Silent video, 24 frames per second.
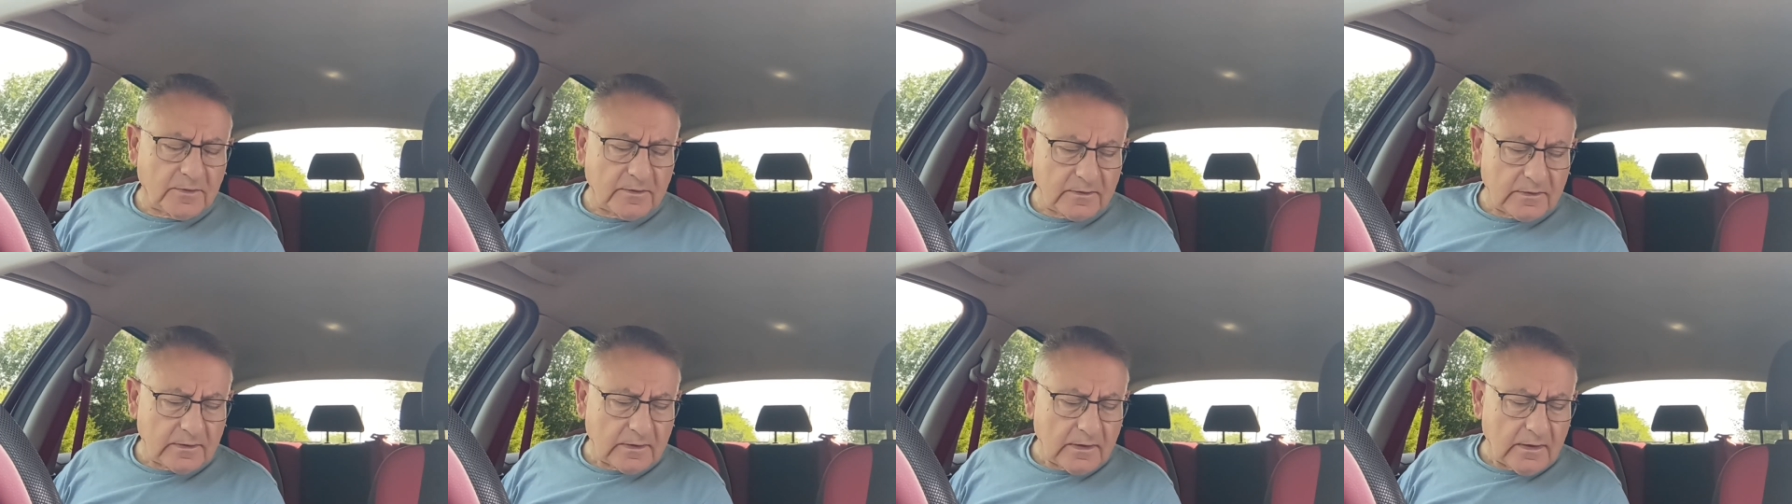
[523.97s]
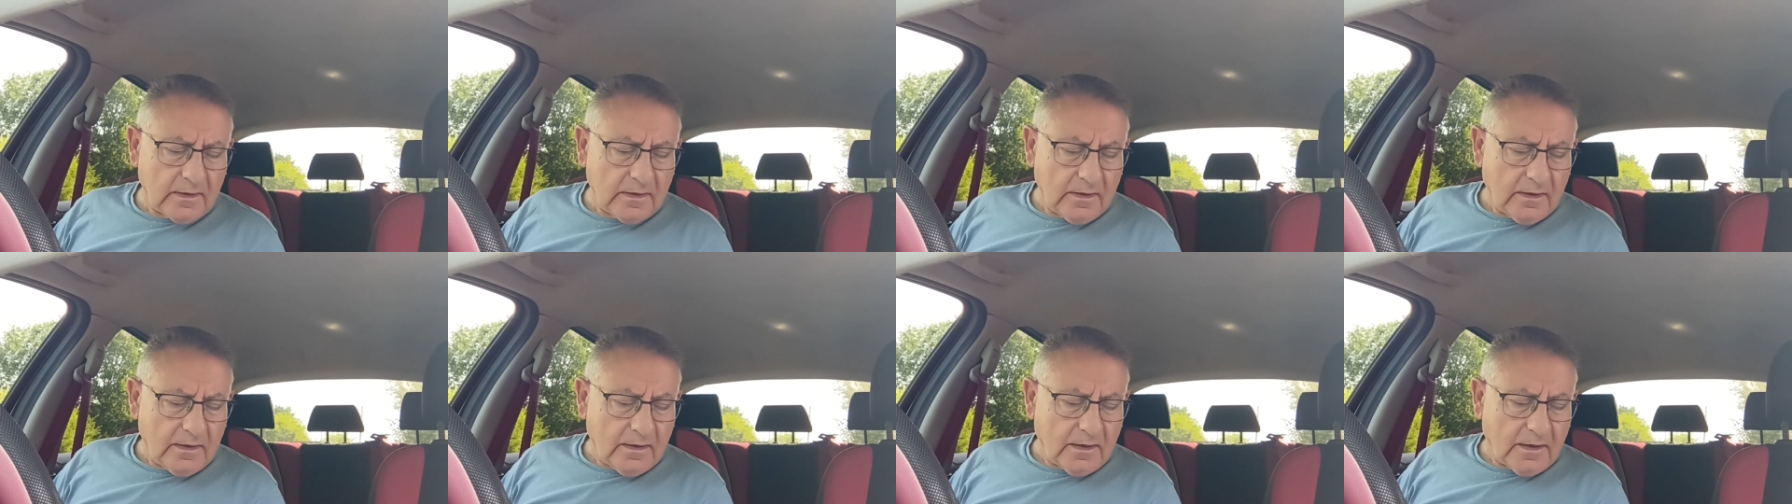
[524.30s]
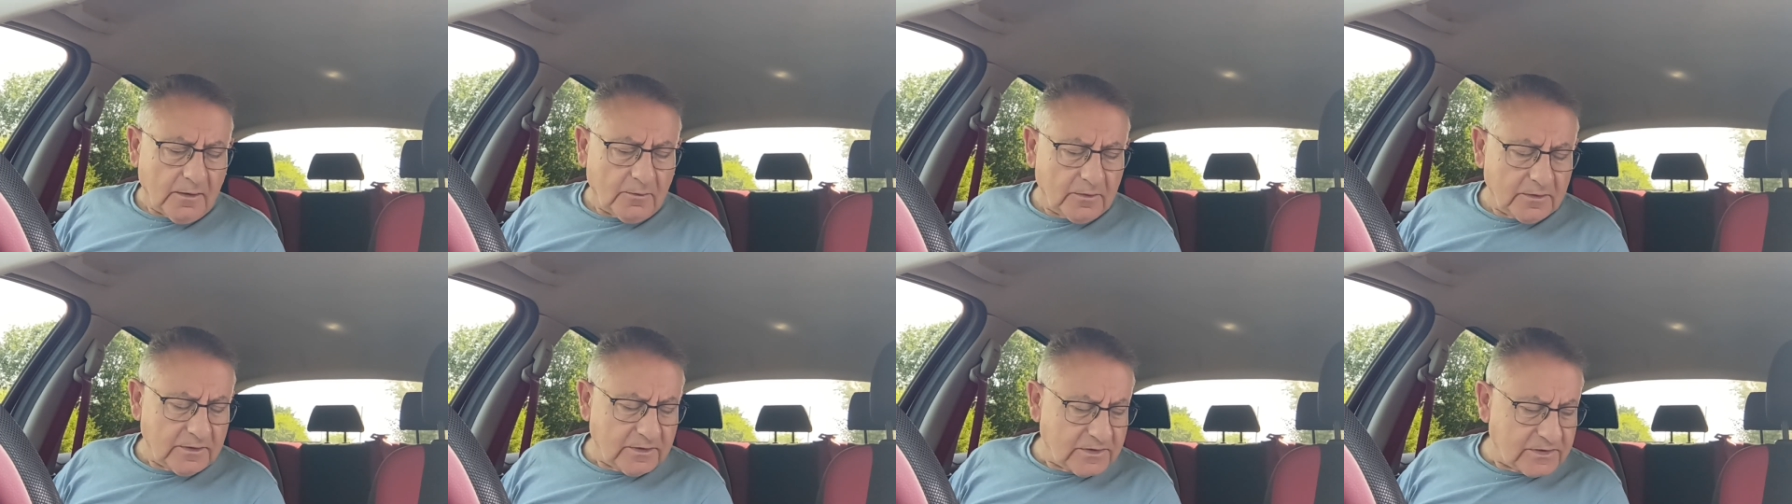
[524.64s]
but
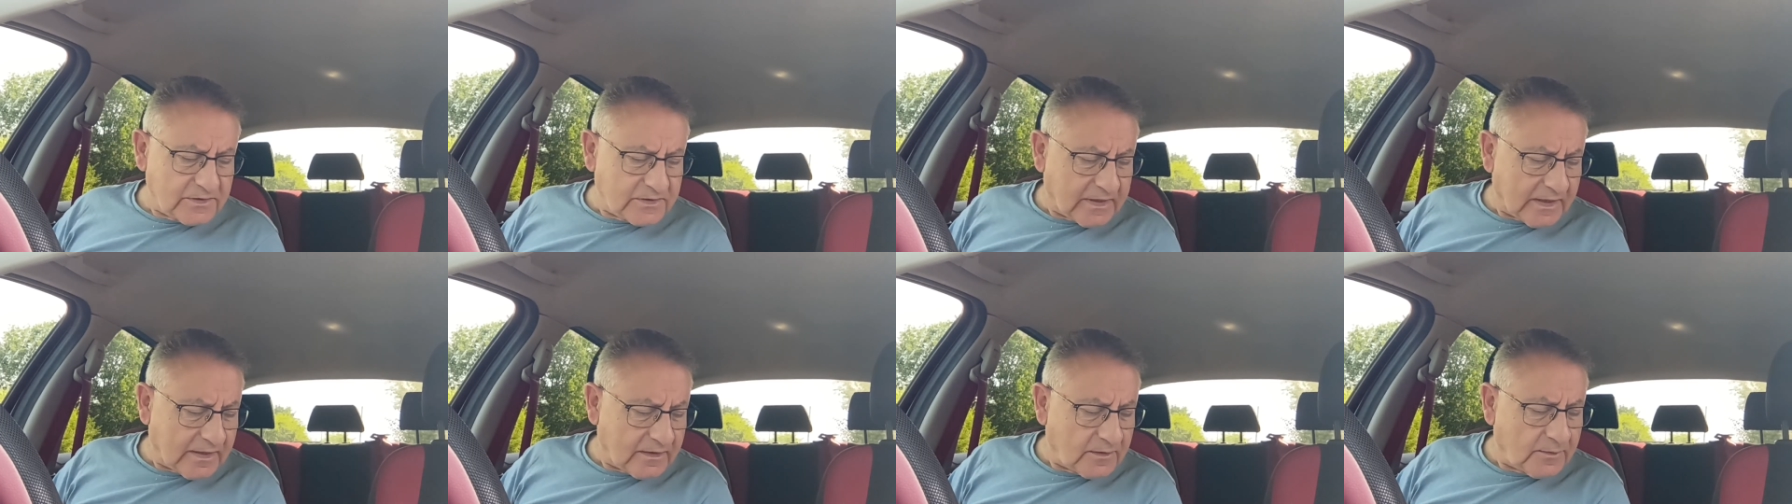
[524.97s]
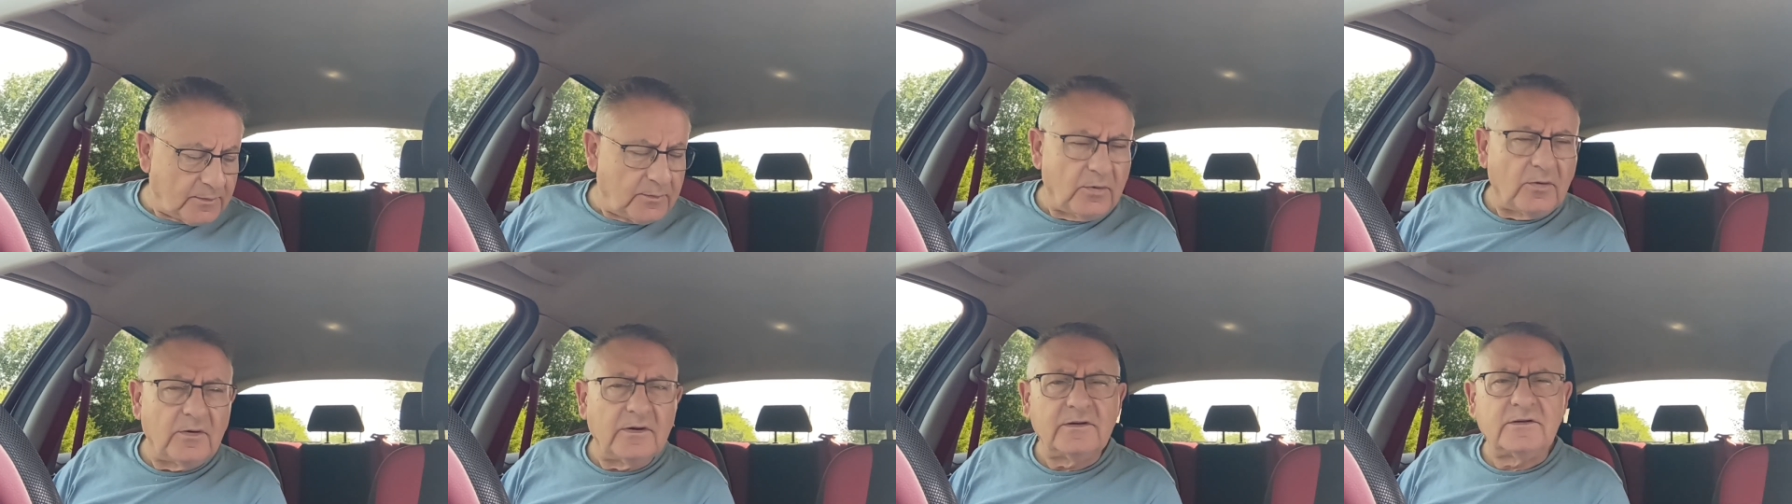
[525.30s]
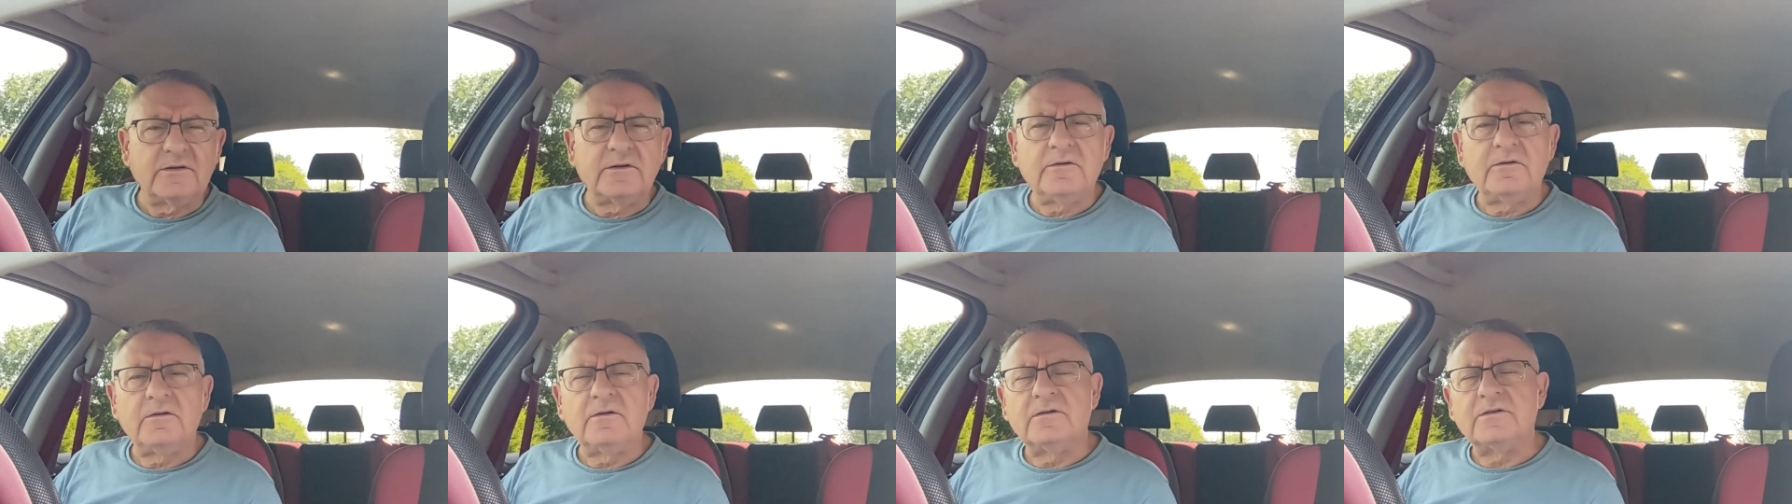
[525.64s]
I want to just get the
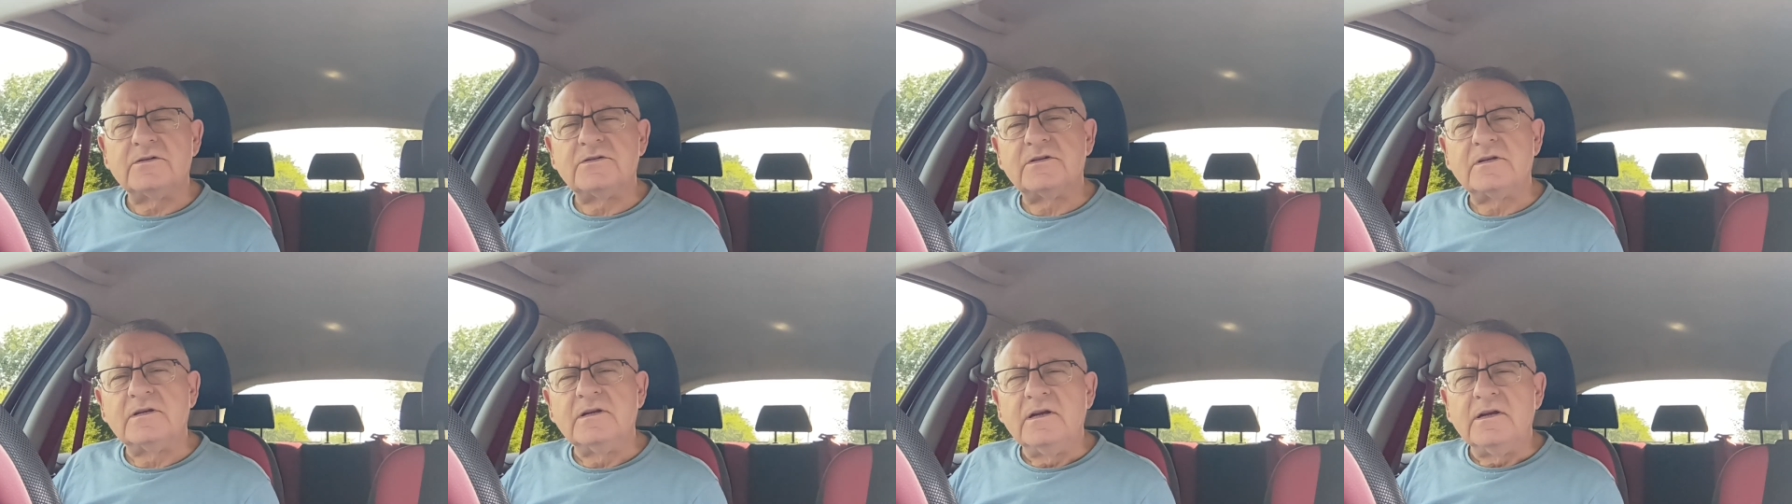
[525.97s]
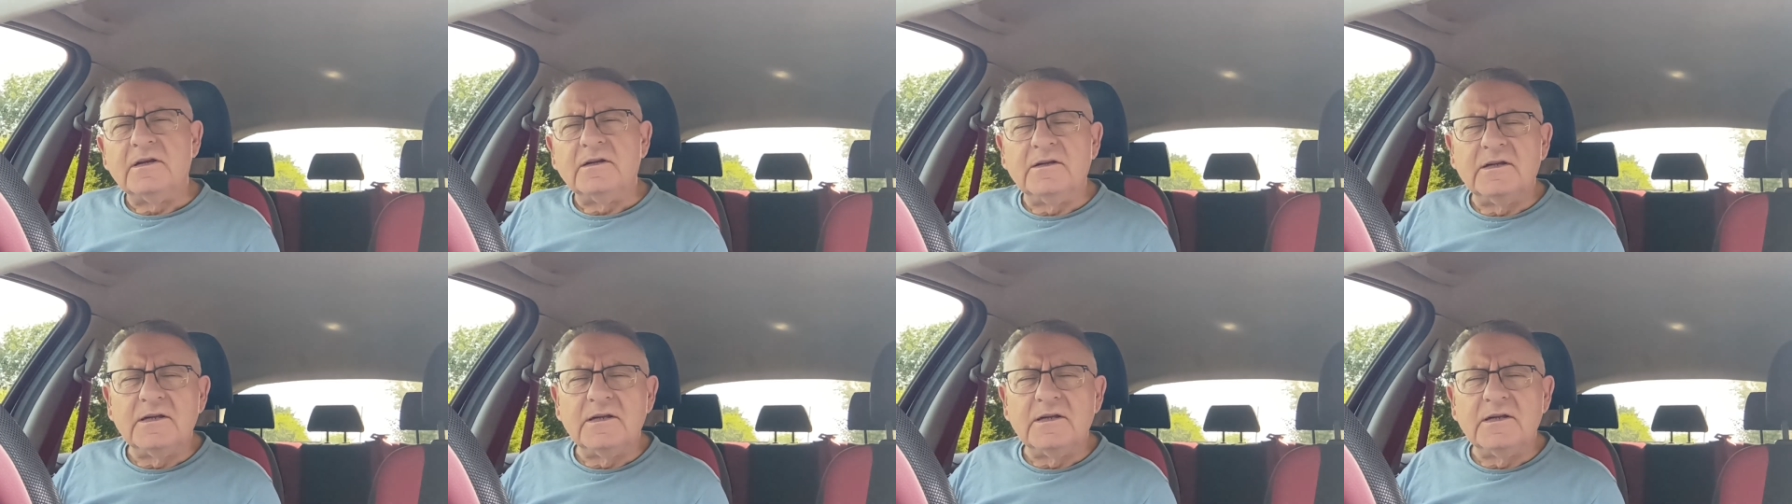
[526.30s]
point across.